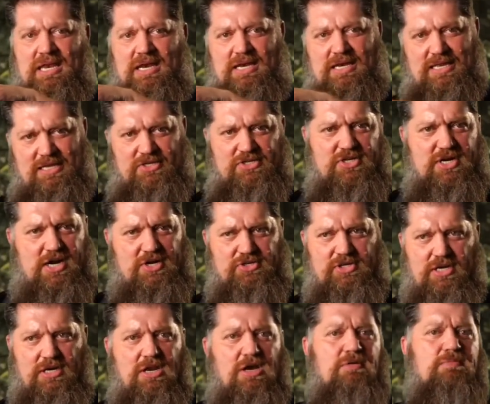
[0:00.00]
discharge
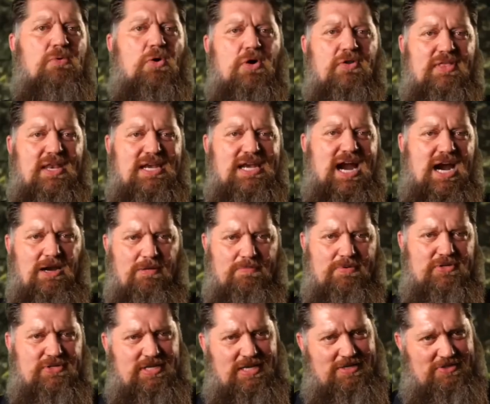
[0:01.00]
it no more than
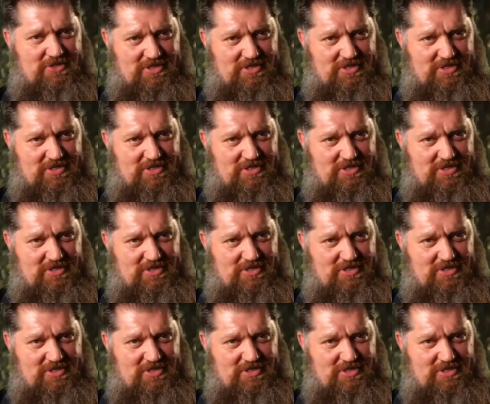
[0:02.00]
90%.